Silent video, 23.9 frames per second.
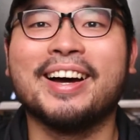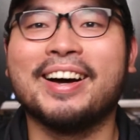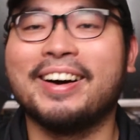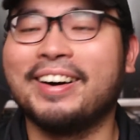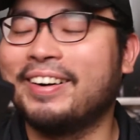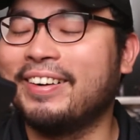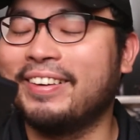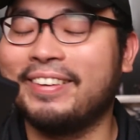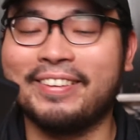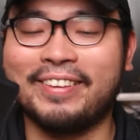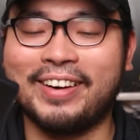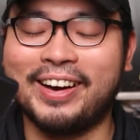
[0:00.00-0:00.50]

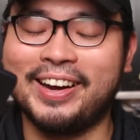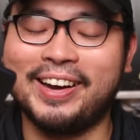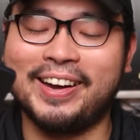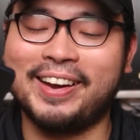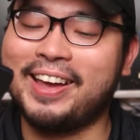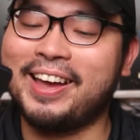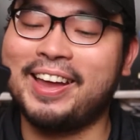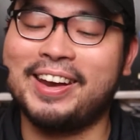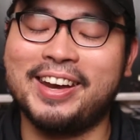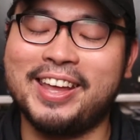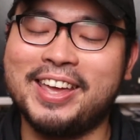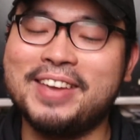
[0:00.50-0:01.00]
Alright,
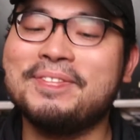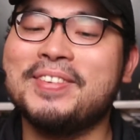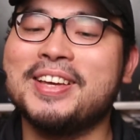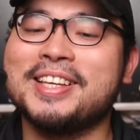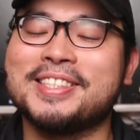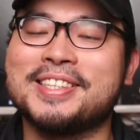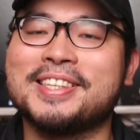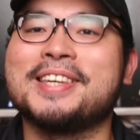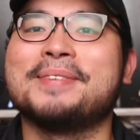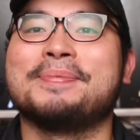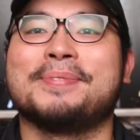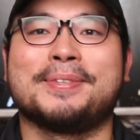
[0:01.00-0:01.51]
their
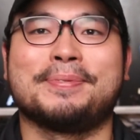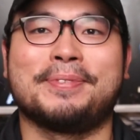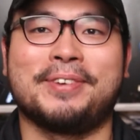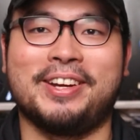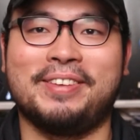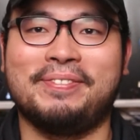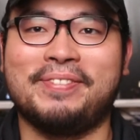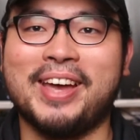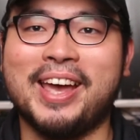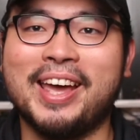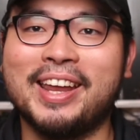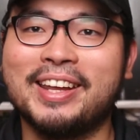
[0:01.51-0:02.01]
naming scheme's
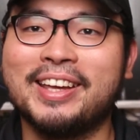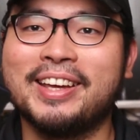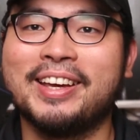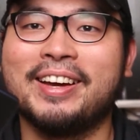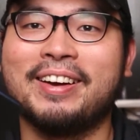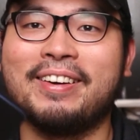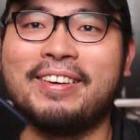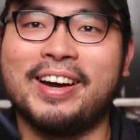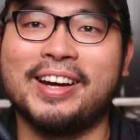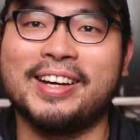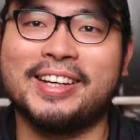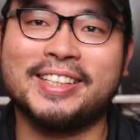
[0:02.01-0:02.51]
pretty bad.
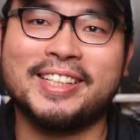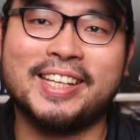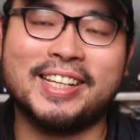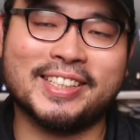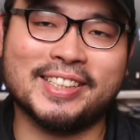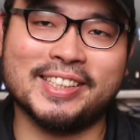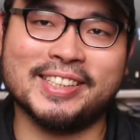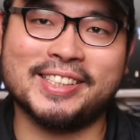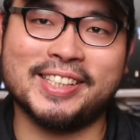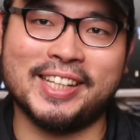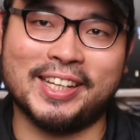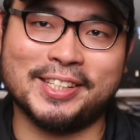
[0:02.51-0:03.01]
Alright, this
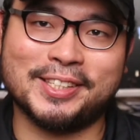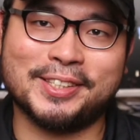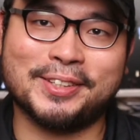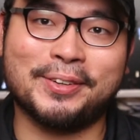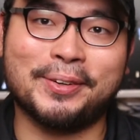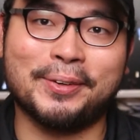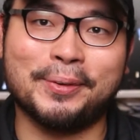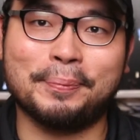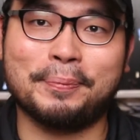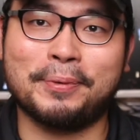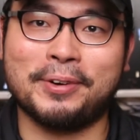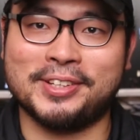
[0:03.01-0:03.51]
has a
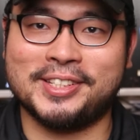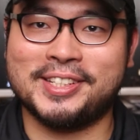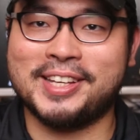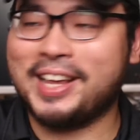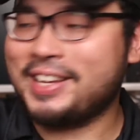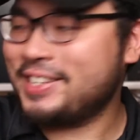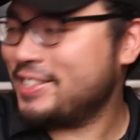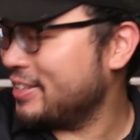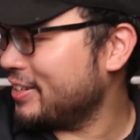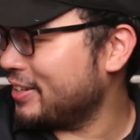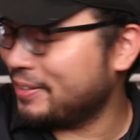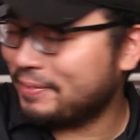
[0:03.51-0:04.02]
6-core
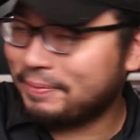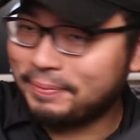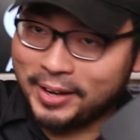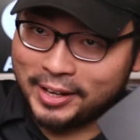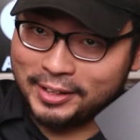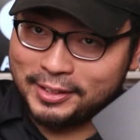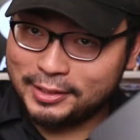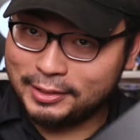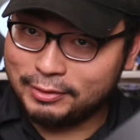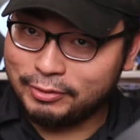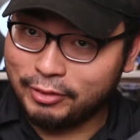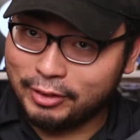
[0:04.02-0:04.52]
processor,
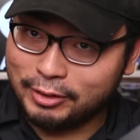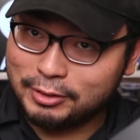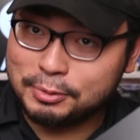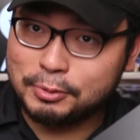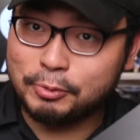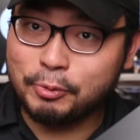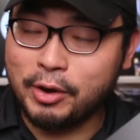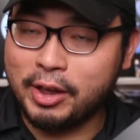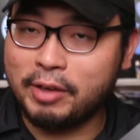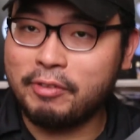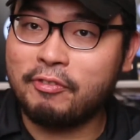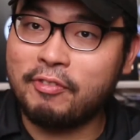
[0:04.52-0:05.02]
but this feels
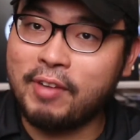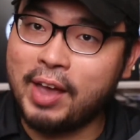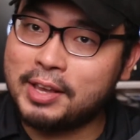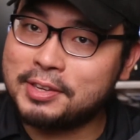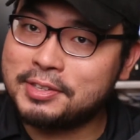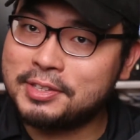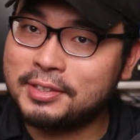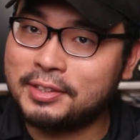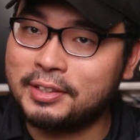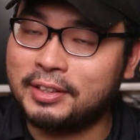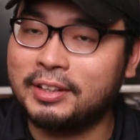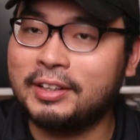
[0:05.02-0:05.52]
way
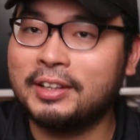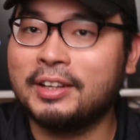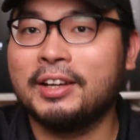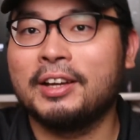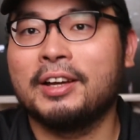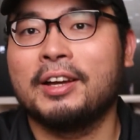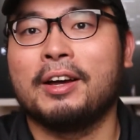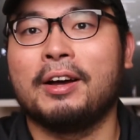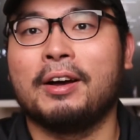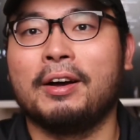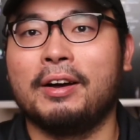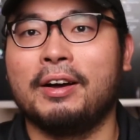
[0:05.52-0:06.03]
faster
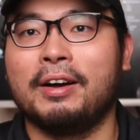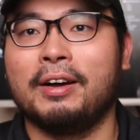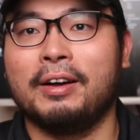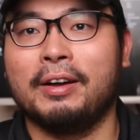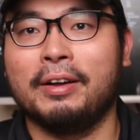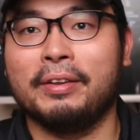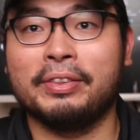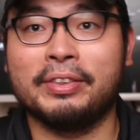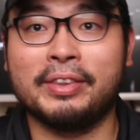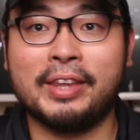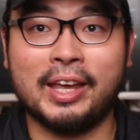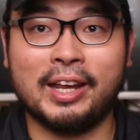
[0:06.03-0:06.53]

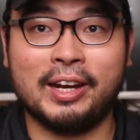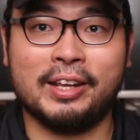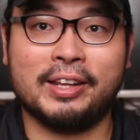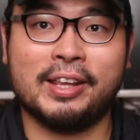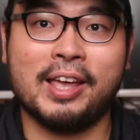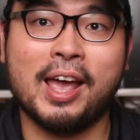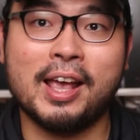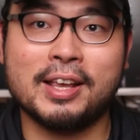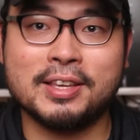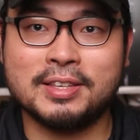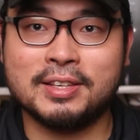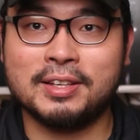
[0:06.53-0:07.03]
on daily
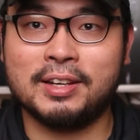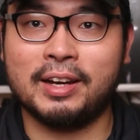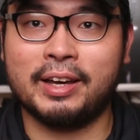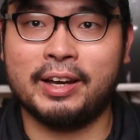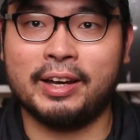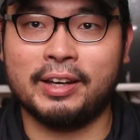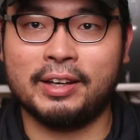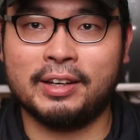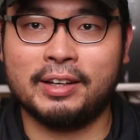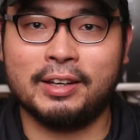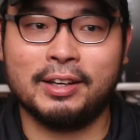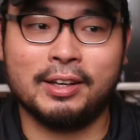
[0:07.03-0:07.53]
tasks
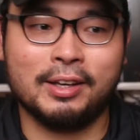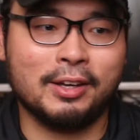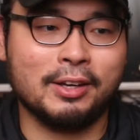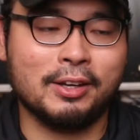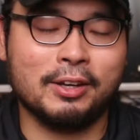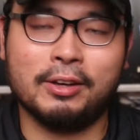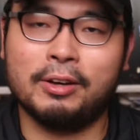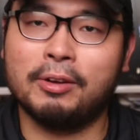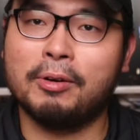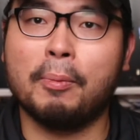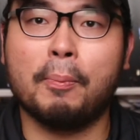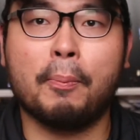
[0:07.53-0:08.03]
like
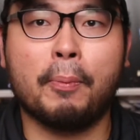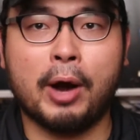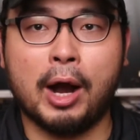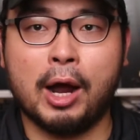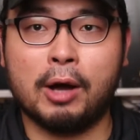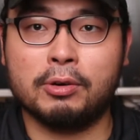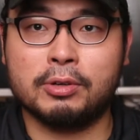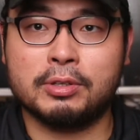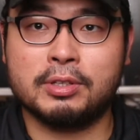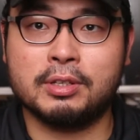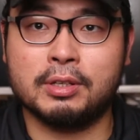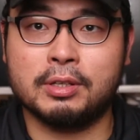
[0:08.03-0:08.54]

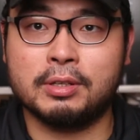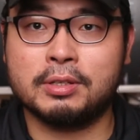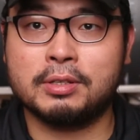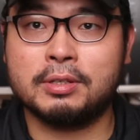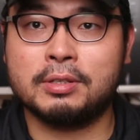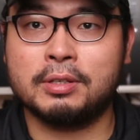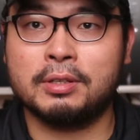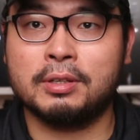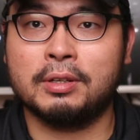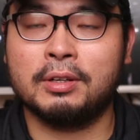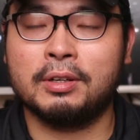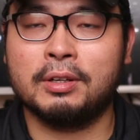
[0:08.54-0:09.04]

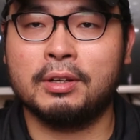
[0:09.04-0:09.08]
browsers,